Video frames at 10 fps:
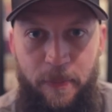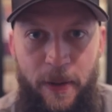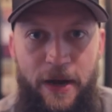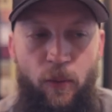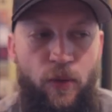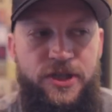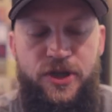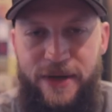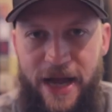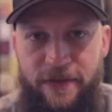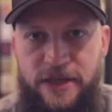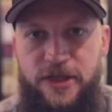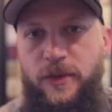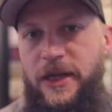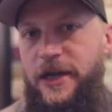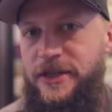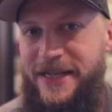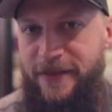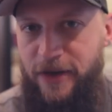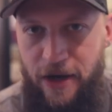but once you get this, you will
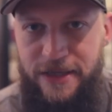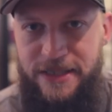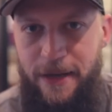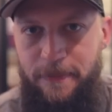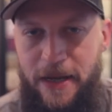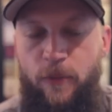understand the concept